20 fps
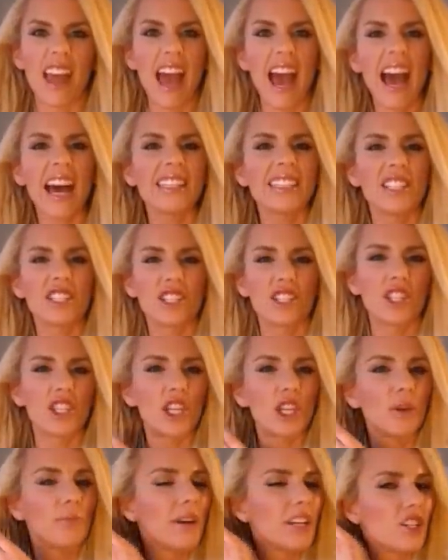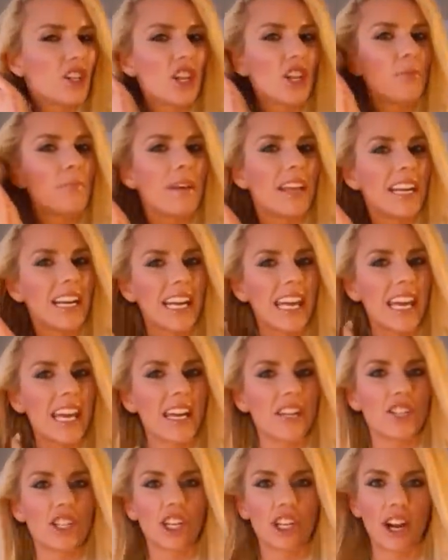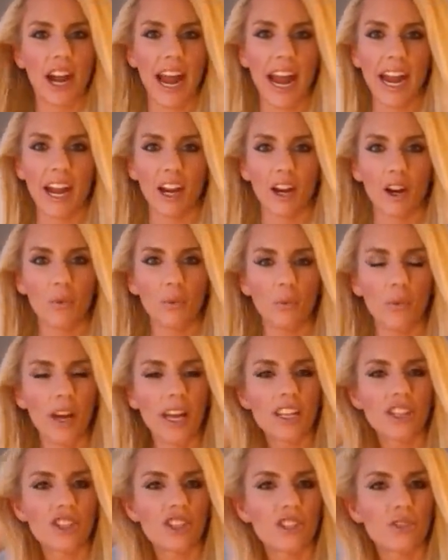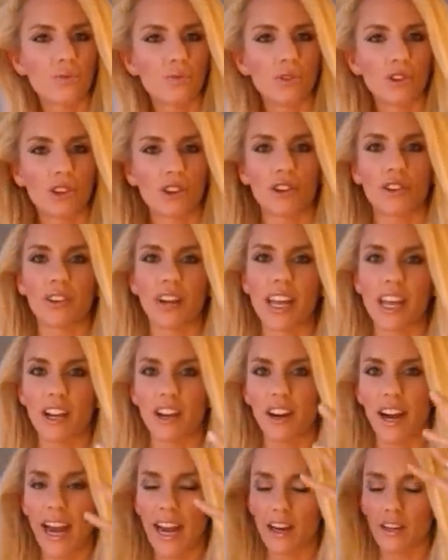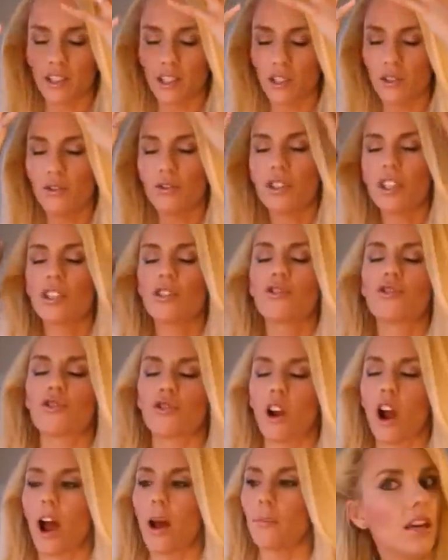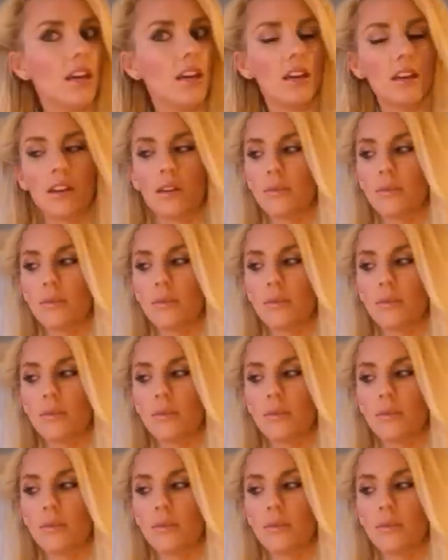adds too much humidity into your hair, which will create your hair to just drop.